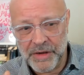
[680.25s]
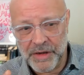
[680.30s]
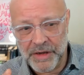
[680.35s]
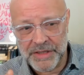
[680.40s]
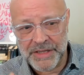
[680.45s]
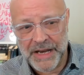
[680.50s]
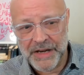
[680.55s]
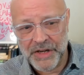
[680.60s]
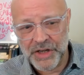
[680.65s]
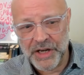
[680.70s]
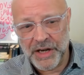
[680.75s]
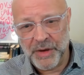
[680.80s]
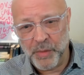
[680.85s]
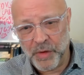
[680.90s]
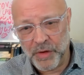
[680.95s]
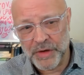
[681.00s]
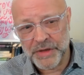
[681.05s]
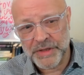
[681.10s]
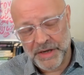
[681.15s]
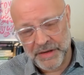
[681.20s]
essentially
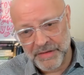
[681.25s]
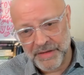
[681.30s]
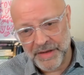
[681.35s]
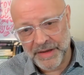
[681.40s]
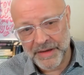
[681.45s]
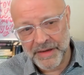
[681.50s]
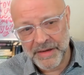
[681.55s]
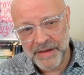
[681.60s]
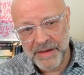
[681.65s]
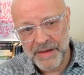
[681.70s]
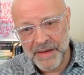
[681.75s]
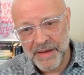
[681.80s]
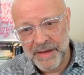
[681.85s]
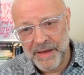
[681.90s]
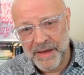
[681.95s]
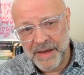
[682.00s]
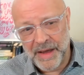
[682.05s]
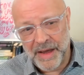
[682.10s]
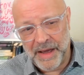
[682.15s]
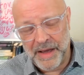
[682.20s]
was, I think,
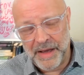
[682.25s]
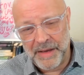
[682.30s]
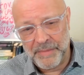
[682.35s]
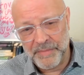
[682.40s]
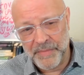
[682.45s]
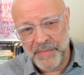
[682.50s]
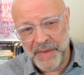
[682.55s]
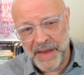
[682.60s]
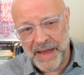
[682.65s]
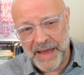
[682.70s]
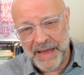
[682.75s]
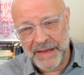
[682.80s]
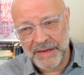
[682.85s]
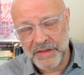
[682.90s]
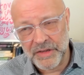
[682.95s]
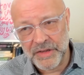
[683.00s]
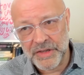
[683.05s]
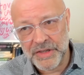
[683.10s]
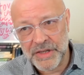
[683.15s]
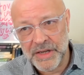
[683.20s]
mm-hmm. um,
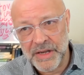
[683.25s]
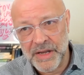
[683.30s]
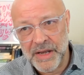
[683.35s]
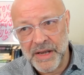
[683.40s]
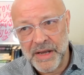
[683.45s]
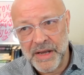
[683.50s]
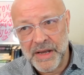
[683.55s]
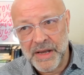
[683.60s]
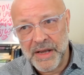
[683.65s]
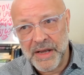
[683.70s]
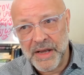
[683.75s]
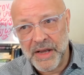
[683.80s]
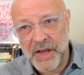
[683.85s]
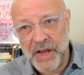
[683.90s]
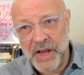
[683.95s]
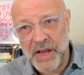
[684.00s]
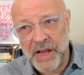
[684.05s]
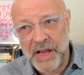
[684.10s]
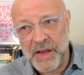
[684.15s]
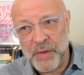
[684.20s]
and.
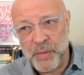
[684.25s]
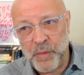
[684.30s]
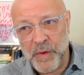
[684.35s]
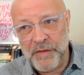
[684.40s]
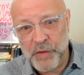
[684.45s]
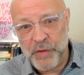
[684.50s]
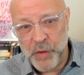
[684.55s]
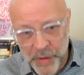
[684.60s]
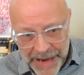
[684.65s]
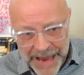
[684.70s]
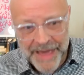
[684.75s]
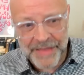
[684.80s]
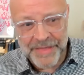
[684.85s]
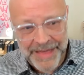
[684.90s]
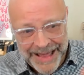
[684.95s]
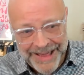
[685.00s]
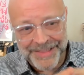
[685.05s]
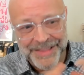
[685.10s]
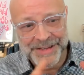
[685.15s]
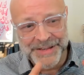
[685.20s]
If you get
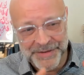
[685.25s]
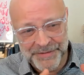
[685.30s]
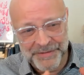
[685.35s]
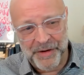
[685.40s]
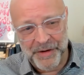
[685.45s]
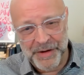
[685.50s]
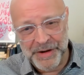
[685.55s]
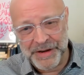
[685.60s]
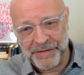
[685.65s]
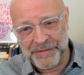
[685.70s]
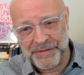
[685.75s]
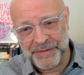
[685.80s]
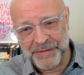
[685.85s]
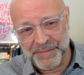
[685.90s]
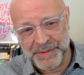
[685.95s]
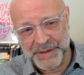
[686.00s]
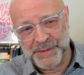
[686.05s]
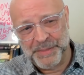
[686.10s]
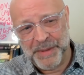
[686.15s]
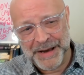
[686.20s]
that, there's a very
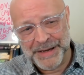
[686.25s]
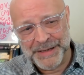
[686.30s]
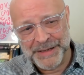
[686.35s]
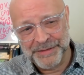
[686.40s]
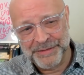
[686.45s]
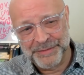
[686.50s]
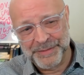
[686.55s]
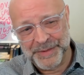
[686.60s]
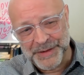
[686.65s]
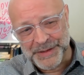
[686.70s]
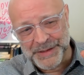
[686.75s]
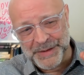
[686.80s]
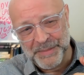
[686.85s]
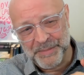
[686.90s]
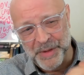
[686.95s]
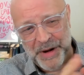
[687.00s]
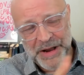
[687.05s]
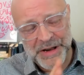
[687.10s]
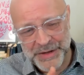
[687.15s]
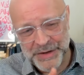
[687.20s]
different perspective because
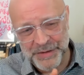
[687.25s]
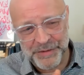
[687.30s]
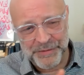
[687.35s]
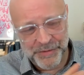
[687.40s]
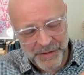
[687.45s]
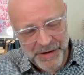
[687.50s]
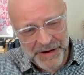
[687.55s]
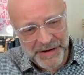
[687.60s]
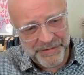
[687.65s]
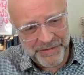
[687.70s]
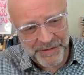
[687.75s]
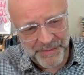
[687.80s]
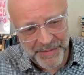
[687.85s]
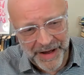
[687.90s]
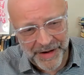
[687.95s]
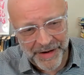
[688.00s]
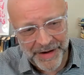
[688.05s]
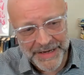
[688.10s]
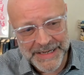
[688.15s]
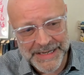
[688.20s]
it breaks you free from
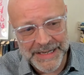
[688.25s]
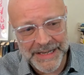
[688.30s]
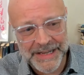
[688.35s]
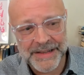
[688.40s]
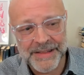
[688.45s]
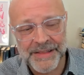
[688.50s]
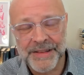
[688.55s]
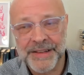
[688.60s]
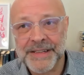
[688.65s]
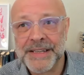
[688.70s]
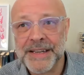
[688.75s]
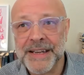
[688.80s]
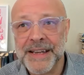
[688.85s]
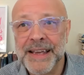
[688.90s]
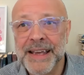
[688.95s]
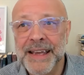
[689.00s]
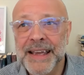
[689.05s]
that idea that,